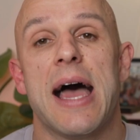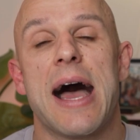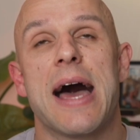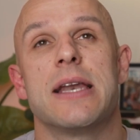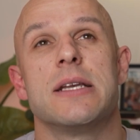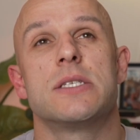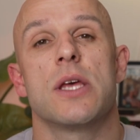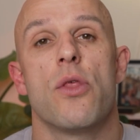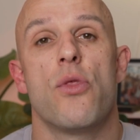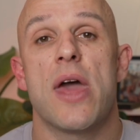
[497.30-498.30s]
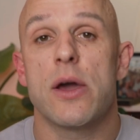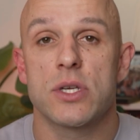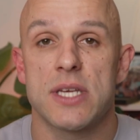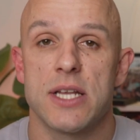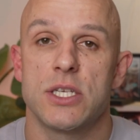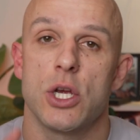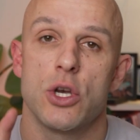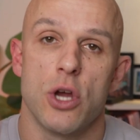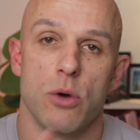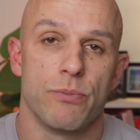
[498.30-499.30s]
And they'll say to you,
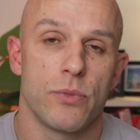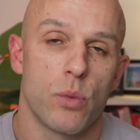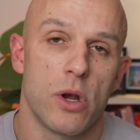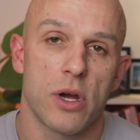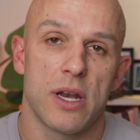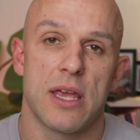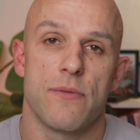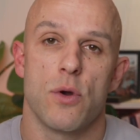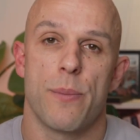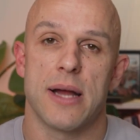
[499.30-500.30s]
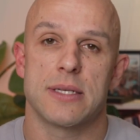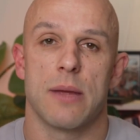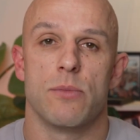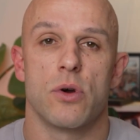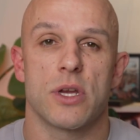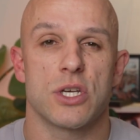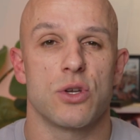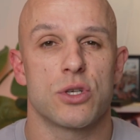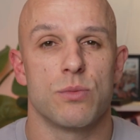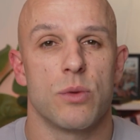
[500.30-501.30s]
no, we're not going to give you a buy-to-let mortgage. It's
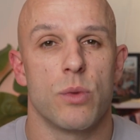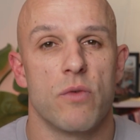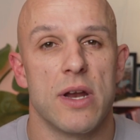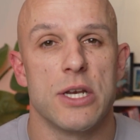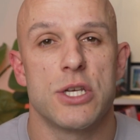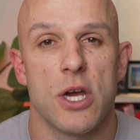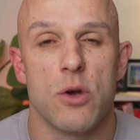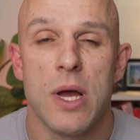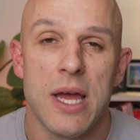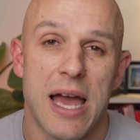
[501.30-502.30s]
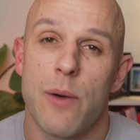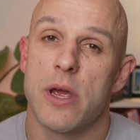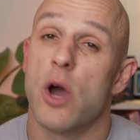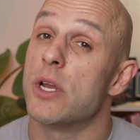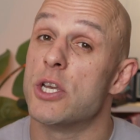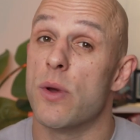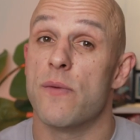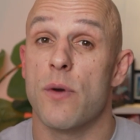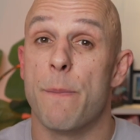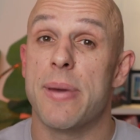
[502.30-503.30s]
not something we really do. And we only do it
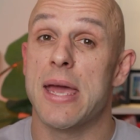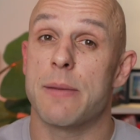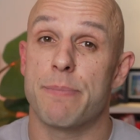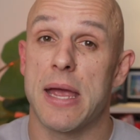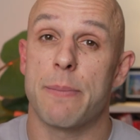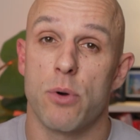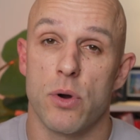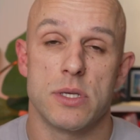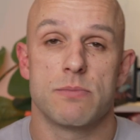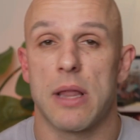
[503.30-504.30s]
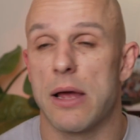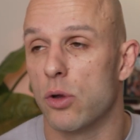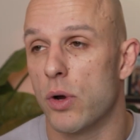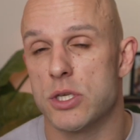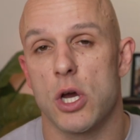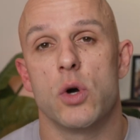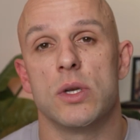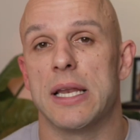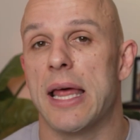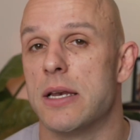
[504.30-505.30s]
for big, big boys. Like Lloyds
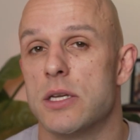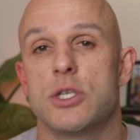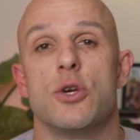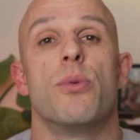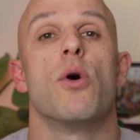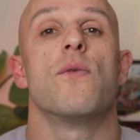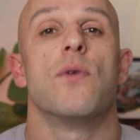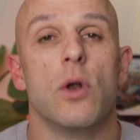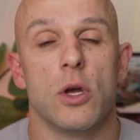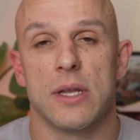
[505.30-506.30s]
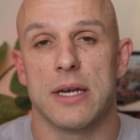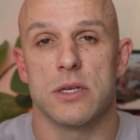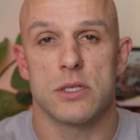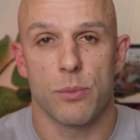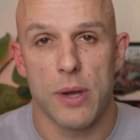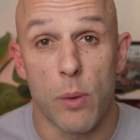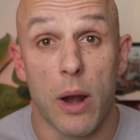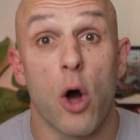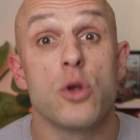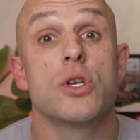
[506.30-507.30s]
only lend to portfolio lenders, so people with
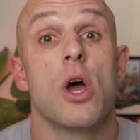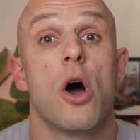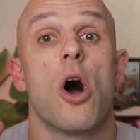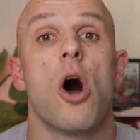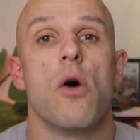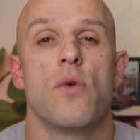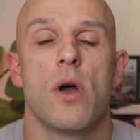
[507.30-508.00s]
lots of